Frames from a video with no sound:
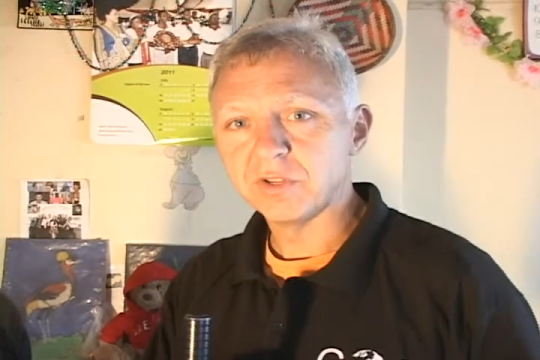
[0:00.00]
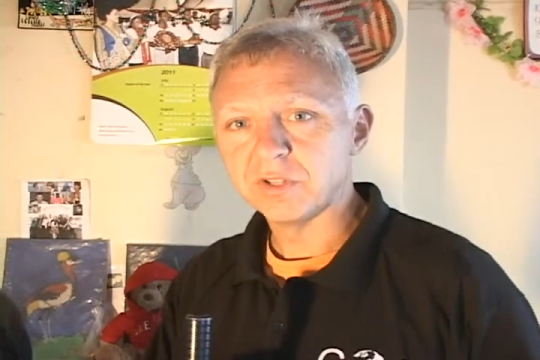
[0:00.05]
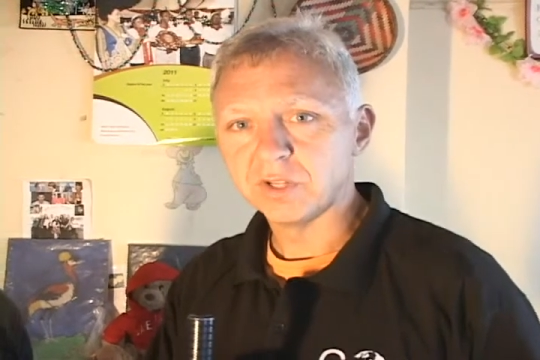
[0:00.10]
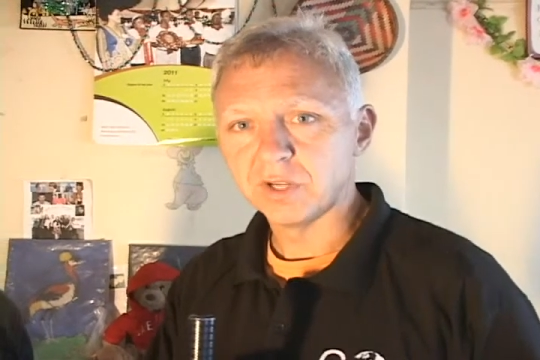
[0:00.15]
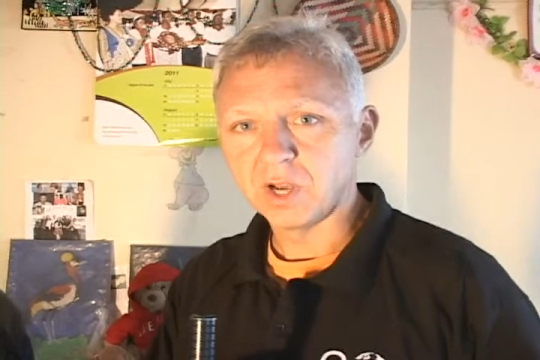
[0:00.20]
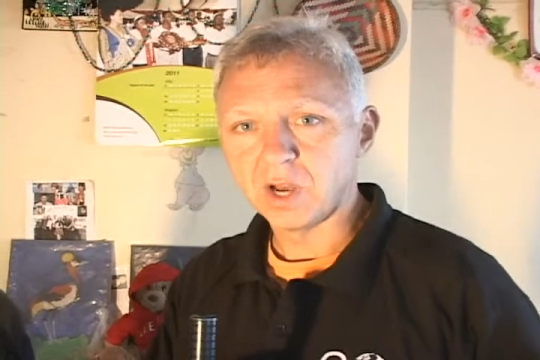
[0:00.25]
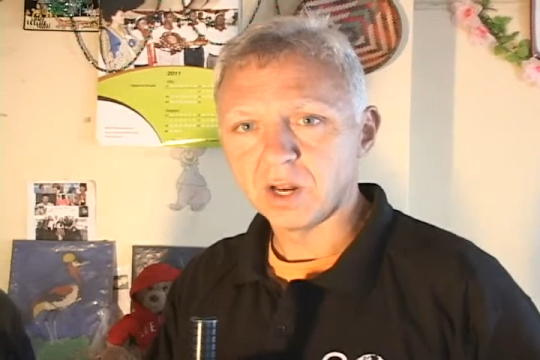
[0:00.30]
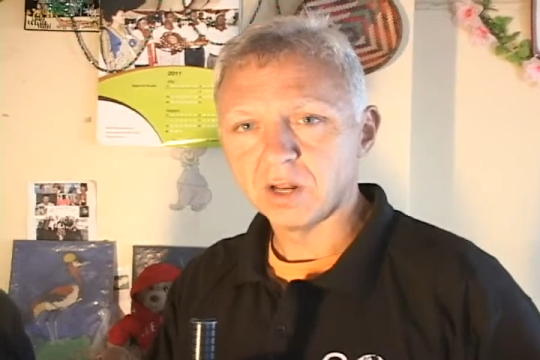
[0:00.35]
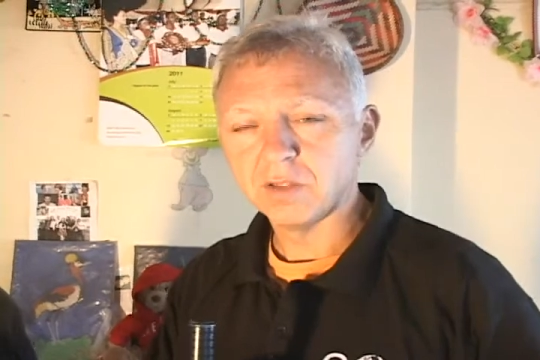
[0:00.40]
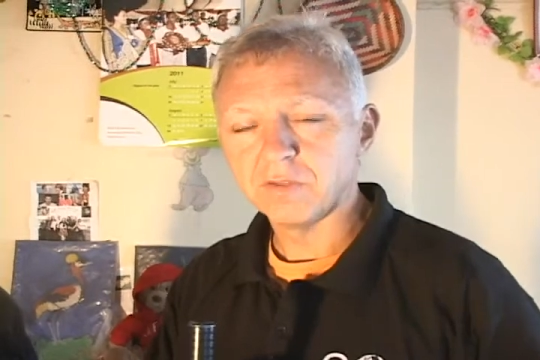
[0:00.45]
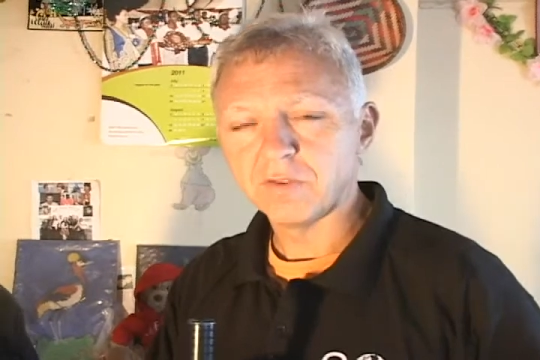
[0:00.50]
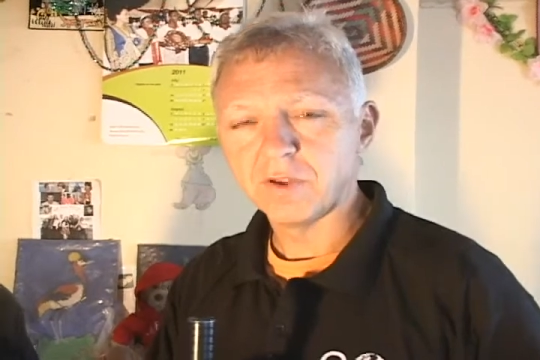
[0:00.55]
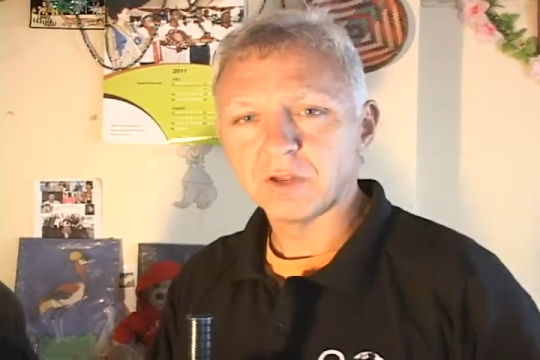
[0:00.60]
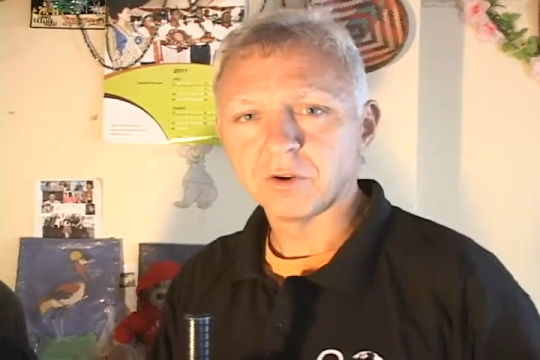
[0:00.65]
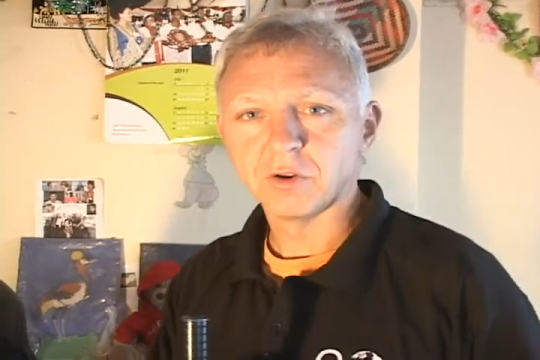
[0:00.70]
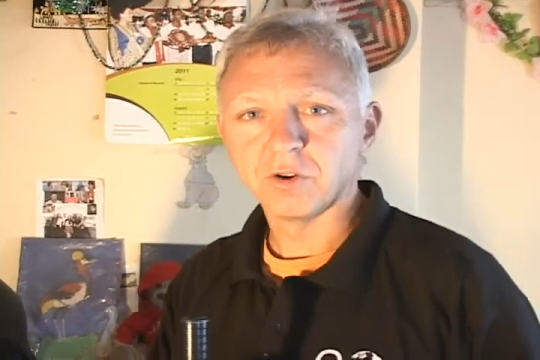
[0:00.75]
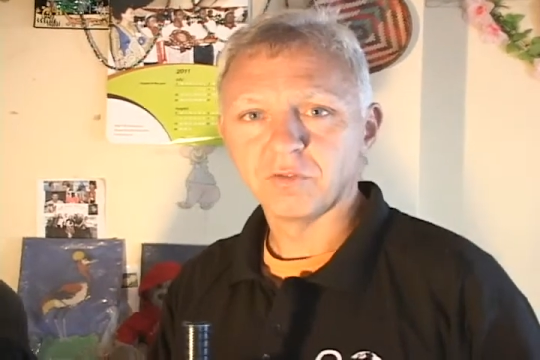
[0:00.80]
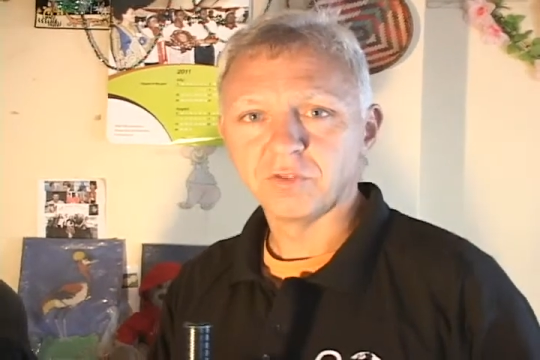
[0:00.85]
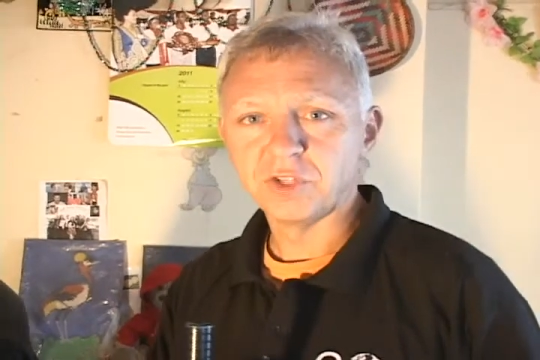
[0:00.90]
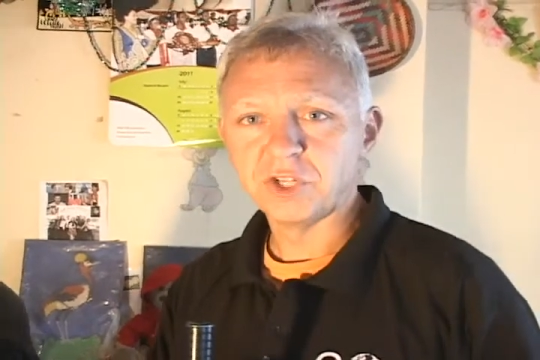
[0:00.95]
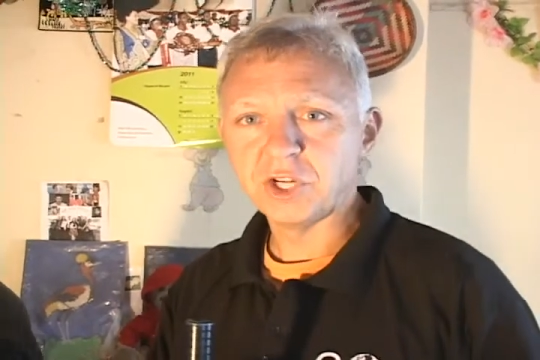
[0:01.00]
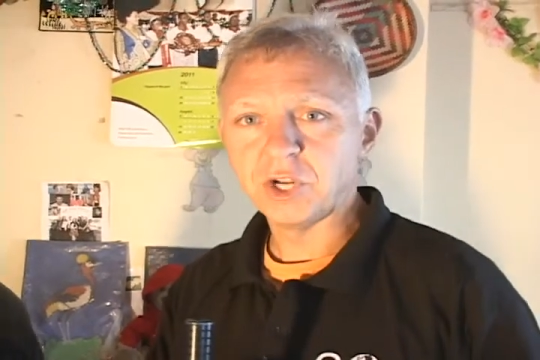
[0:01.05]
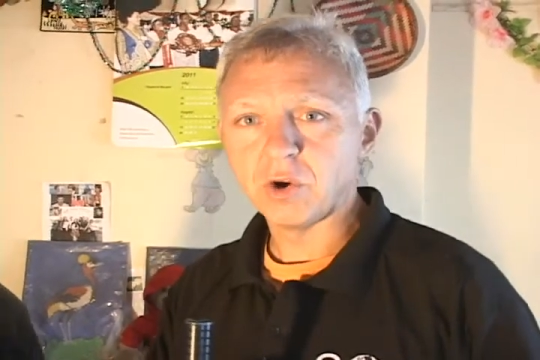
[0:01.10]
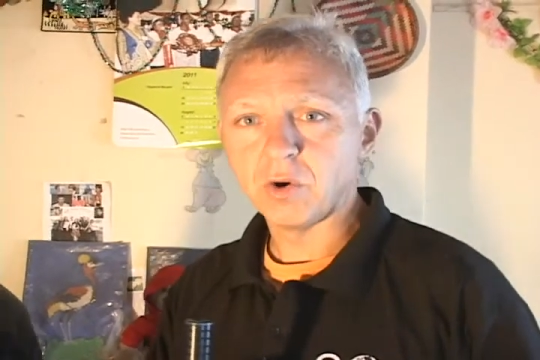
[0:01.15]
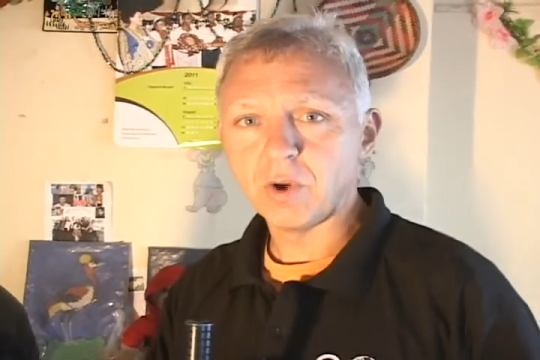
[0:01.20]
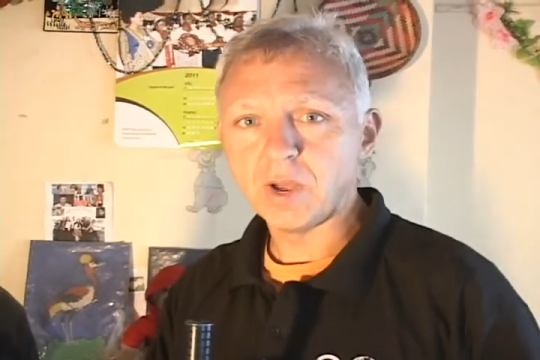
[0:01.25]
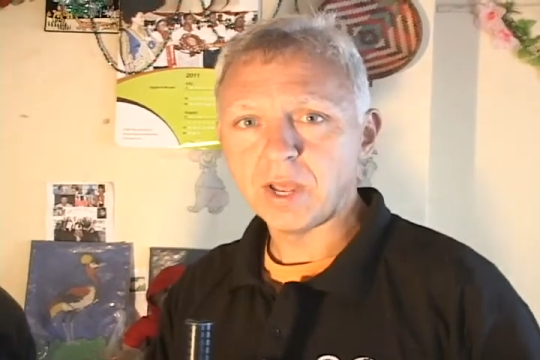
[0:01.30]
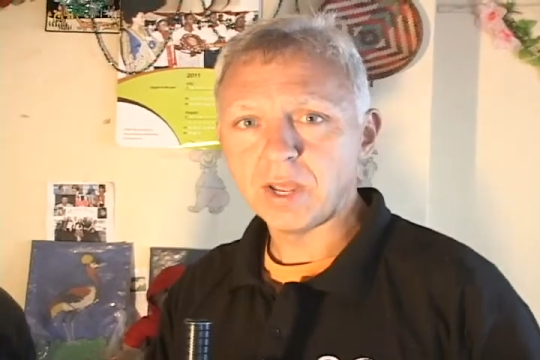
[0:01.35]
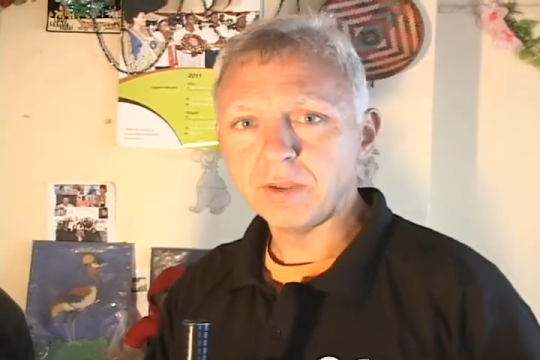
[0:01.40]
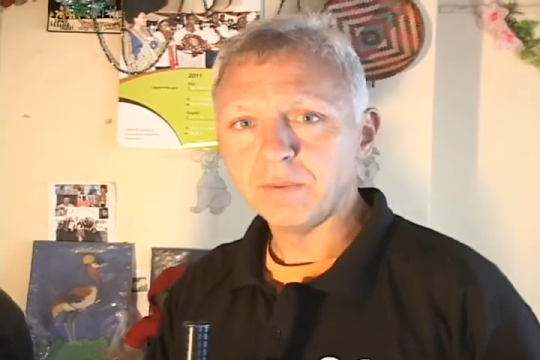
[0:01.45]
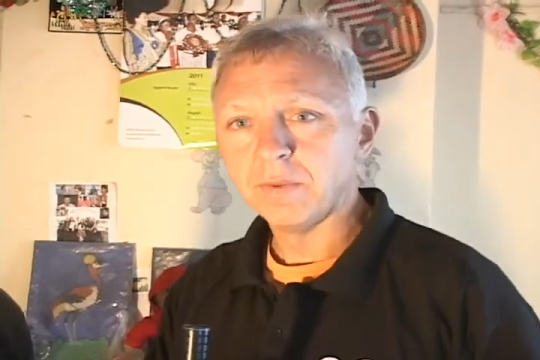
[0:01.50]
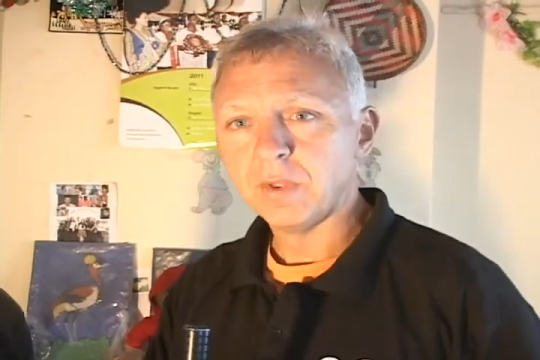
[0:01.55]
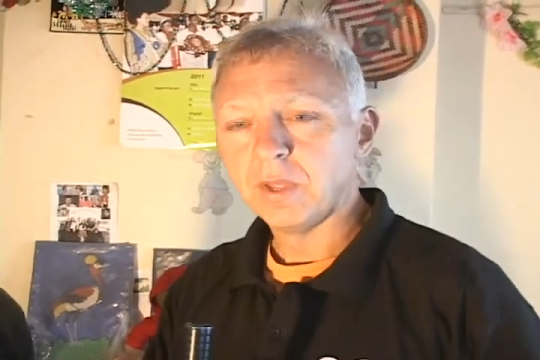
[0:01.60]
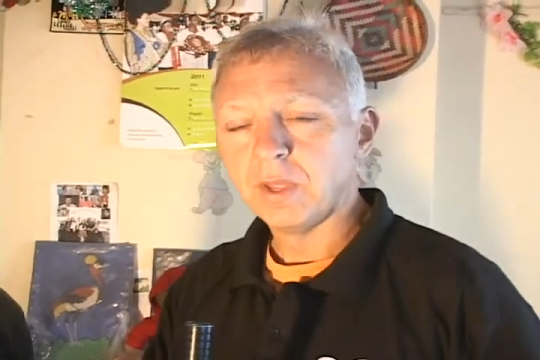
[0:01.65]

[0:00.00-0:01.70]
Tagana, founder of GOA,